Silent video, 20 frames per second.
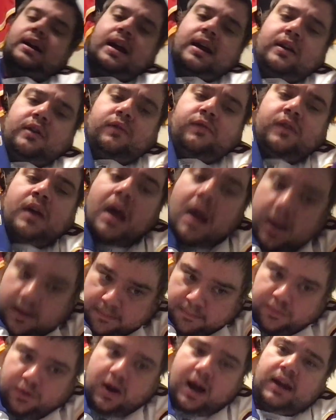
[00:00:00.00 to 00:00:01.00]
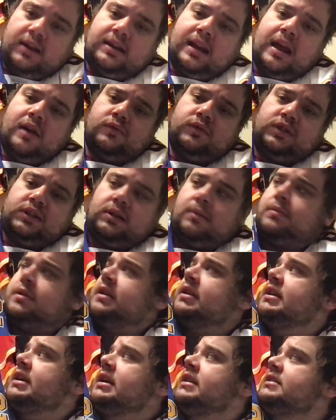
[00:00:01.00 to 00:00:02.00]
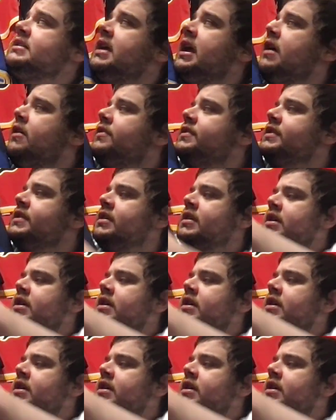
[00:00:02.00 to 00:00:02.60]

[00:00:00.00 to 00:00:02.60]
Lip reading: kind of break down some of the details.